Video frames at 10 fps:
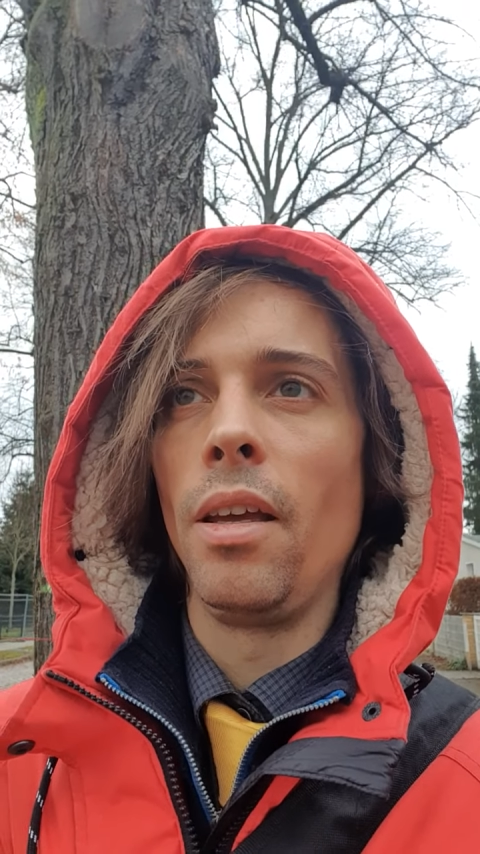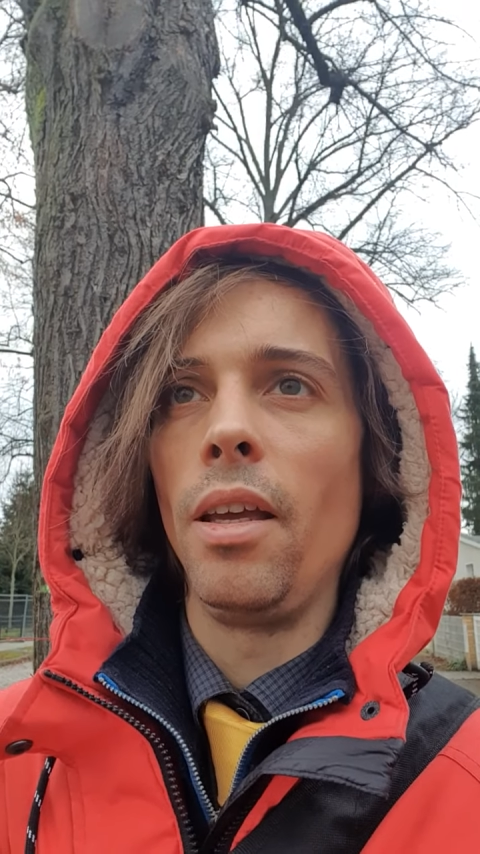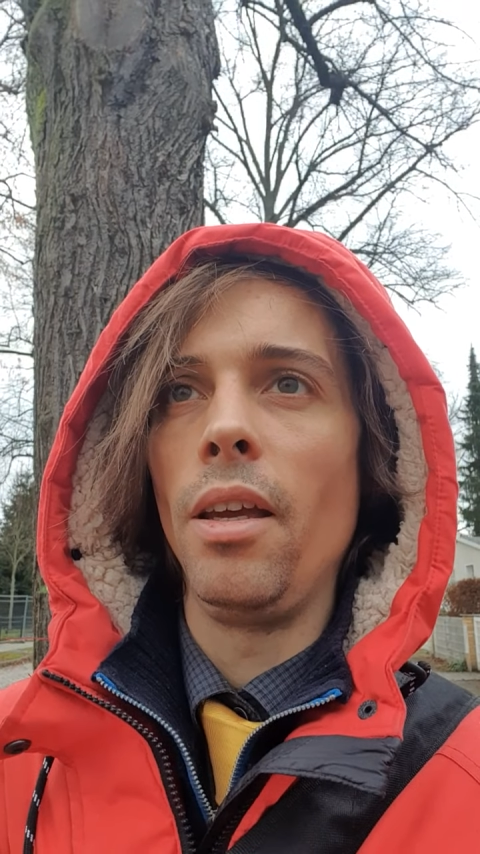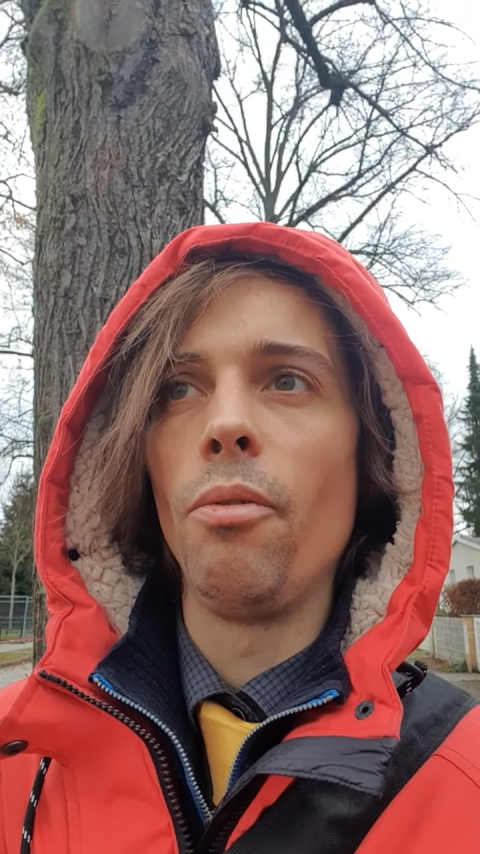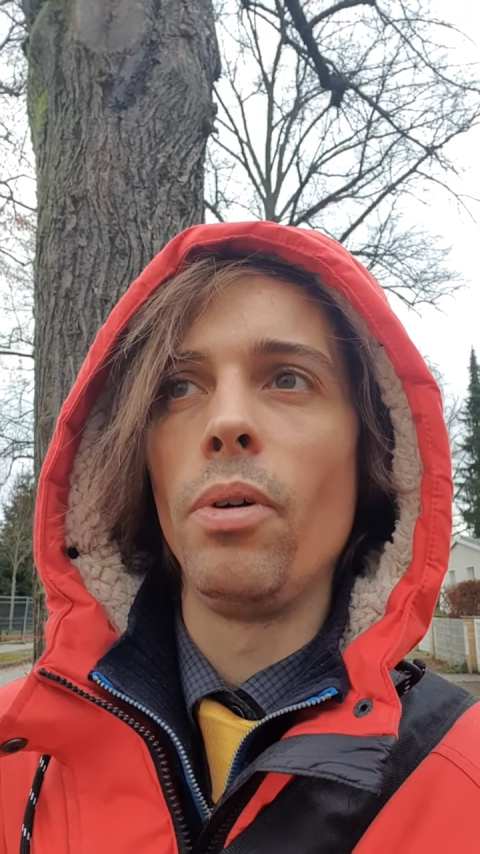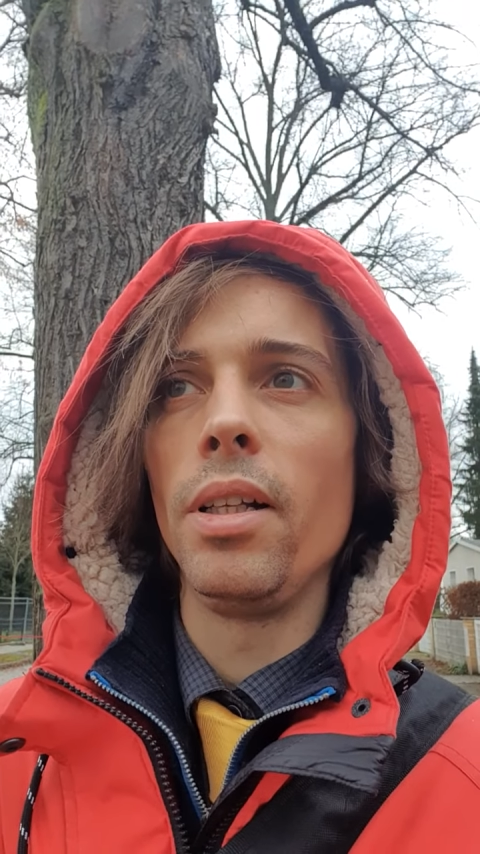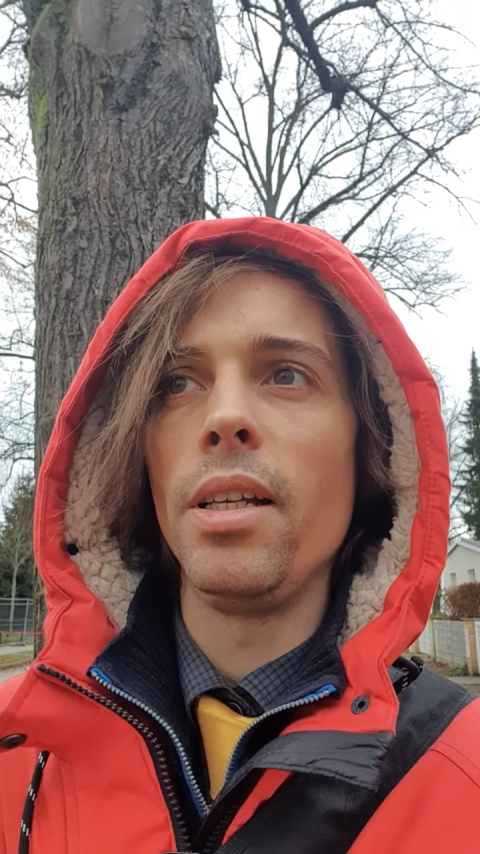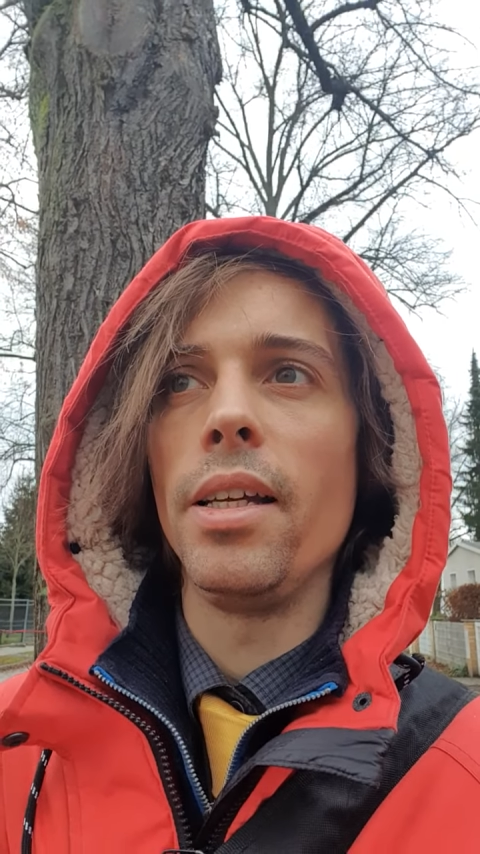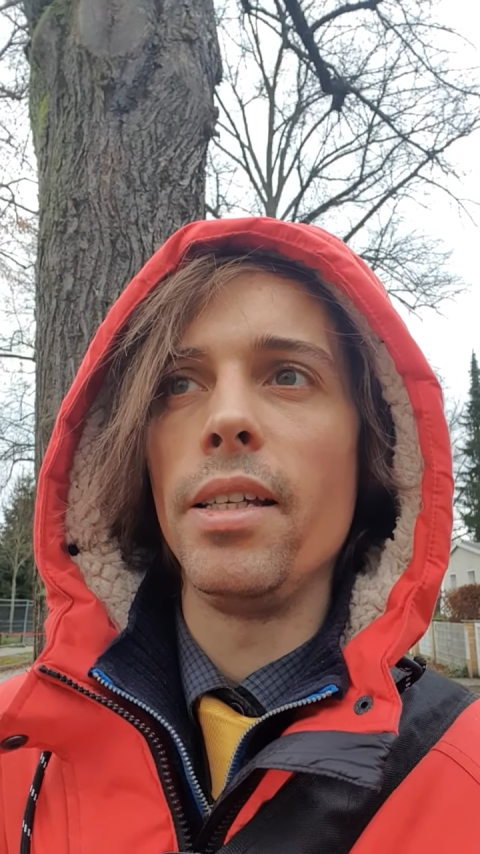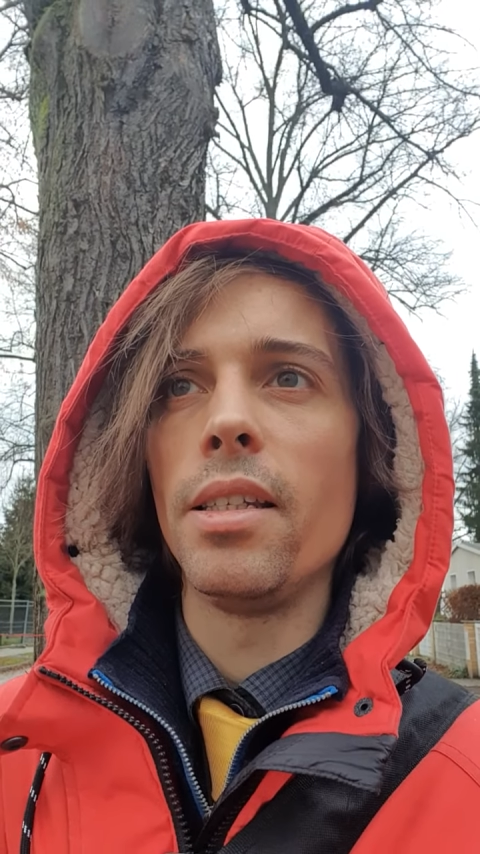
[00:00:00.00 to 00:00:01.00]
it
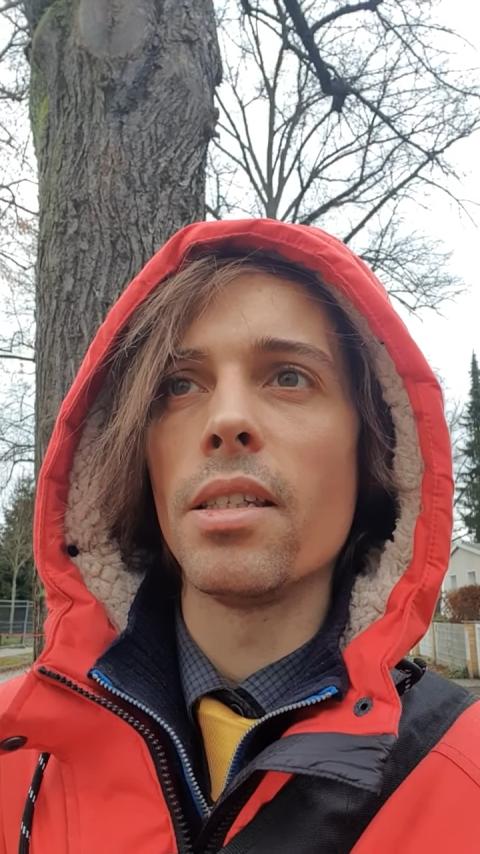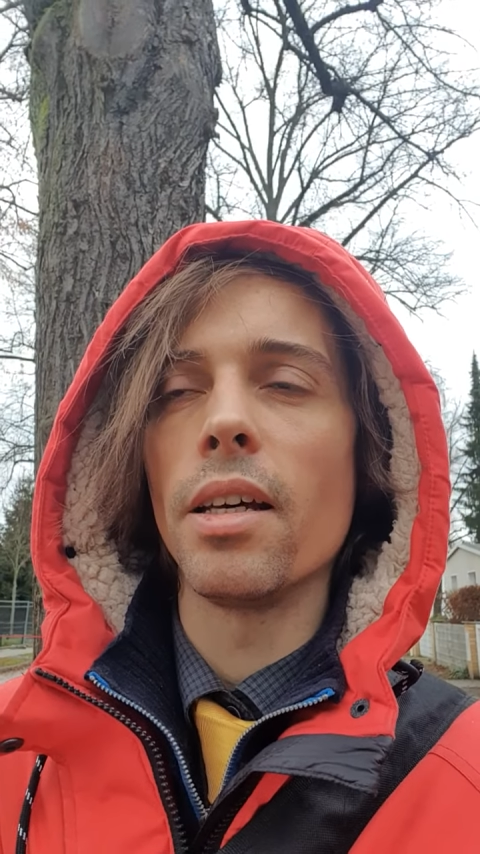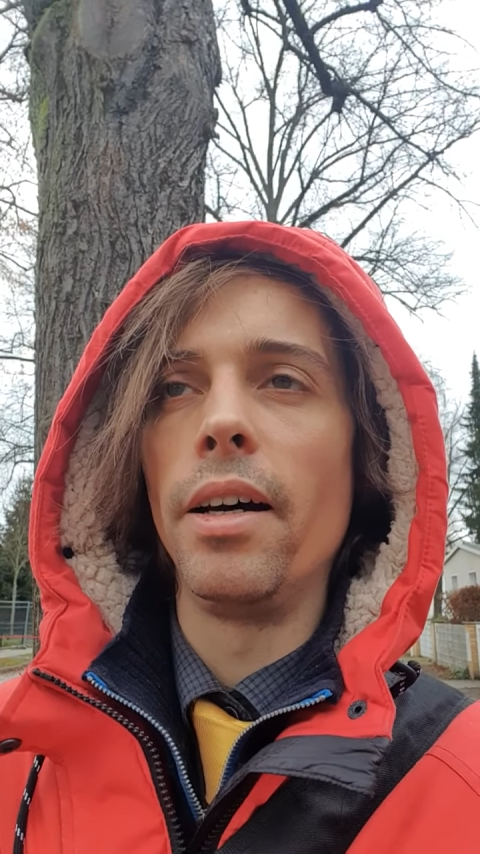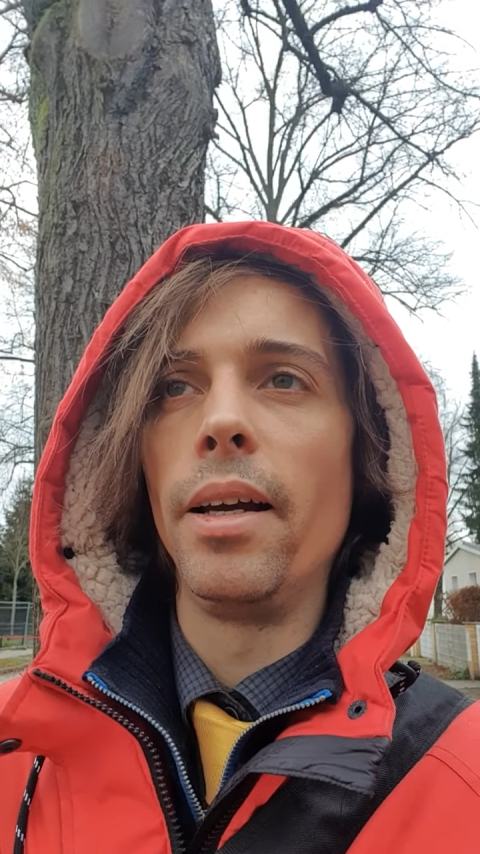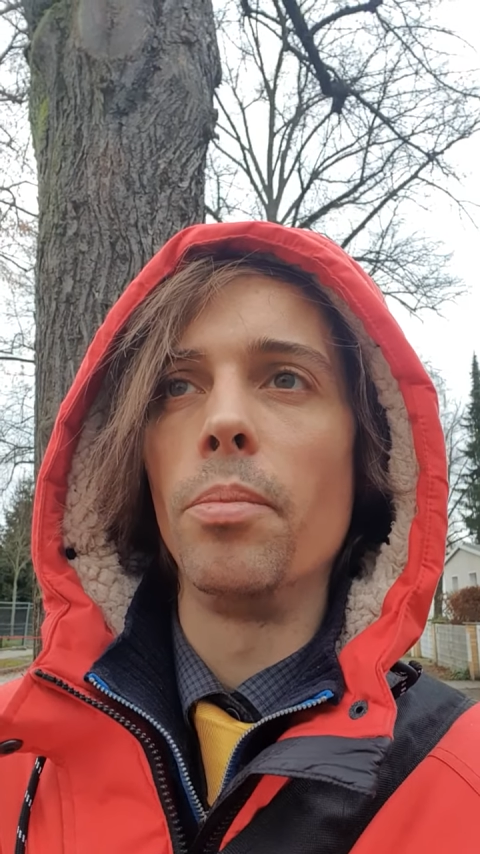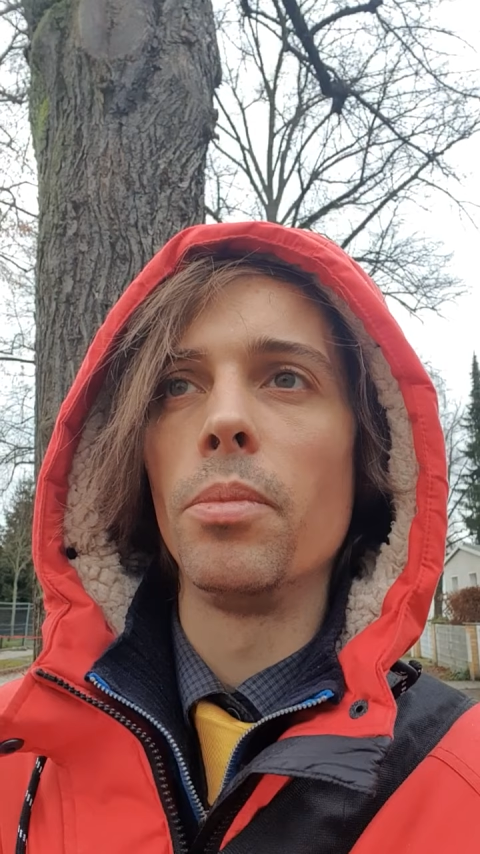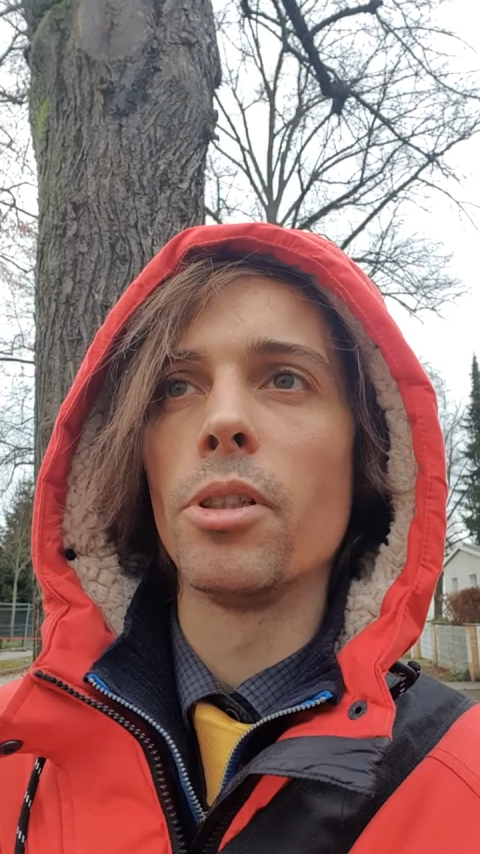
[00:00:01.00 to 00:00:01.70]
really is time